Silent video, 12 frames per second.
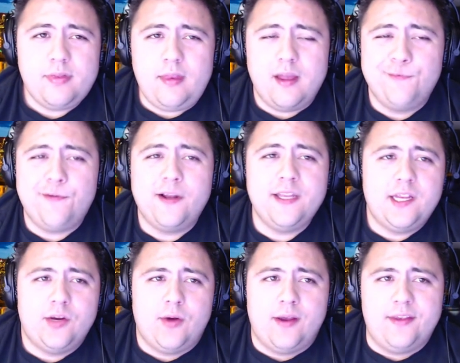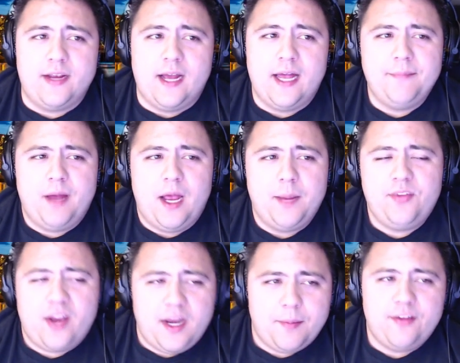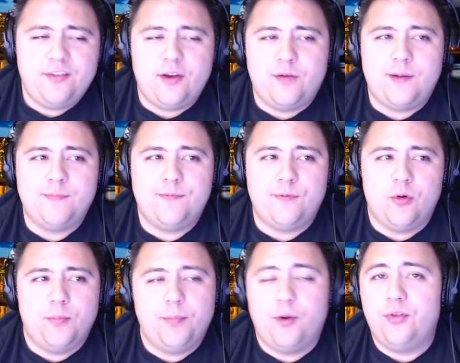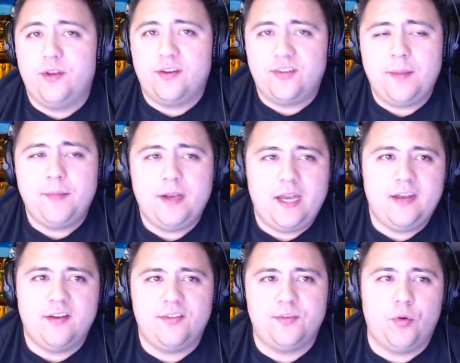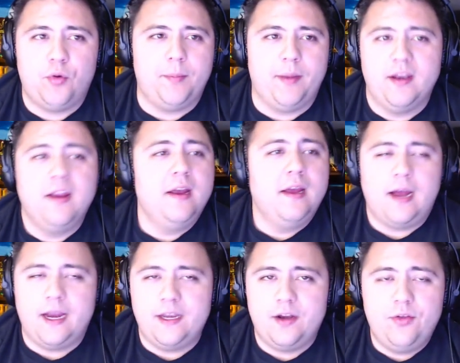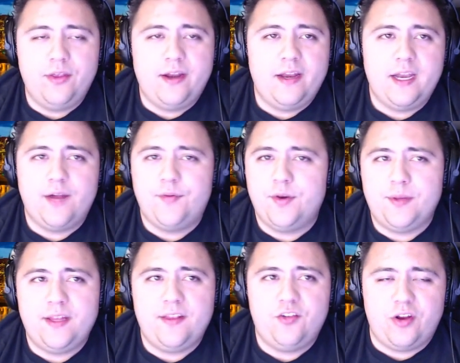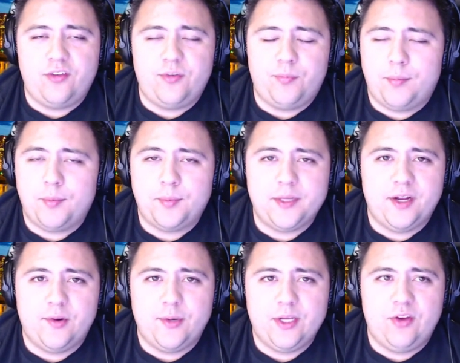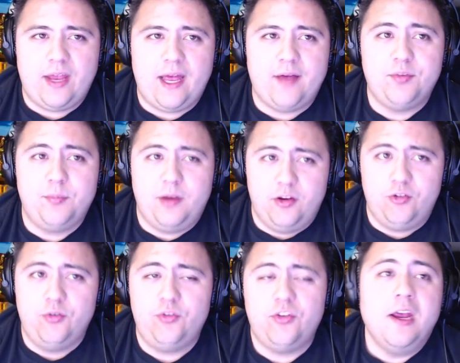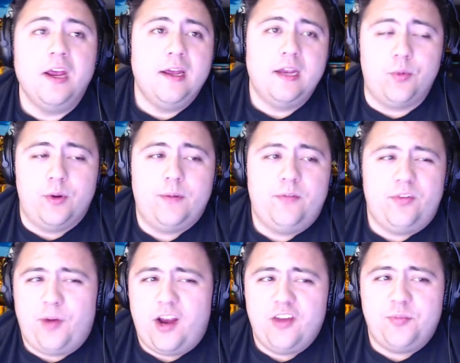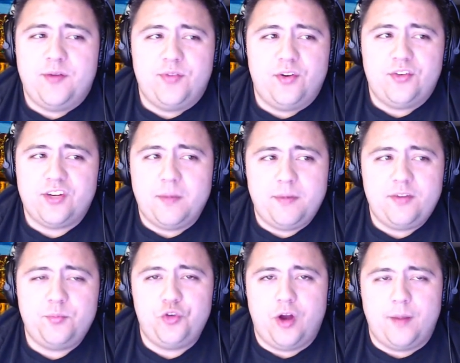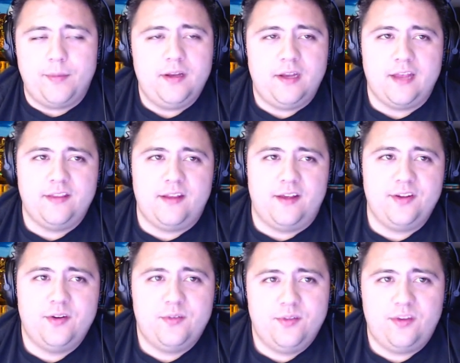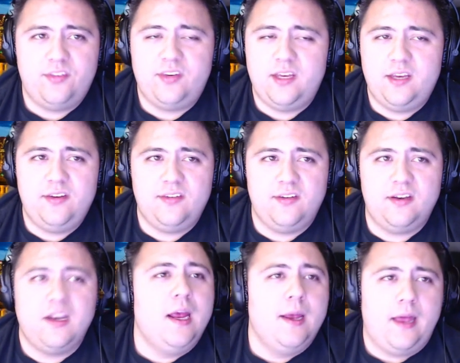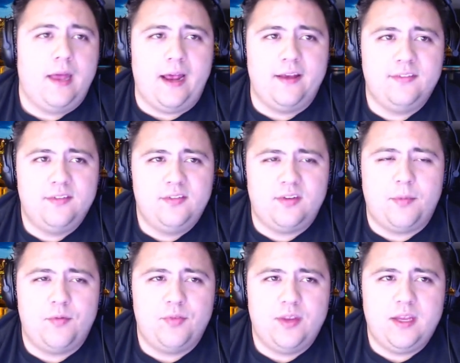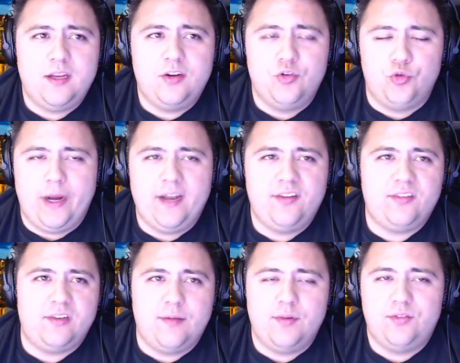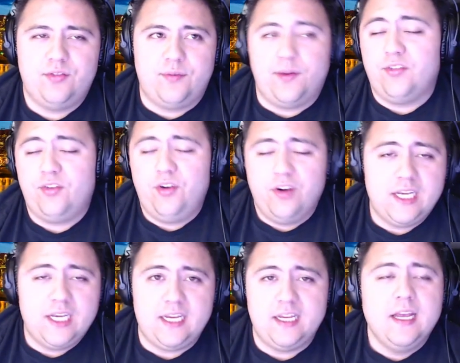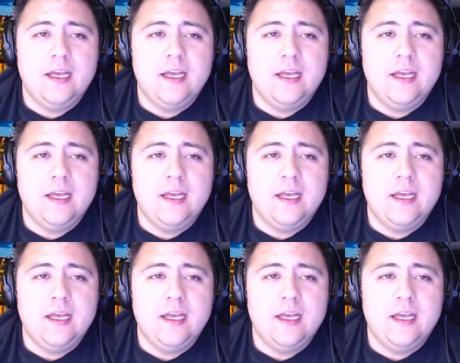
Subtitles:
a fun year, I think. I'm setting myself up for both excitement and disappointment. I know that inevitably the Jets are probably going to have some issues. It wouldn't surprise me if there's going to be some drama. I think this season has some of the greatest levels of uncertainty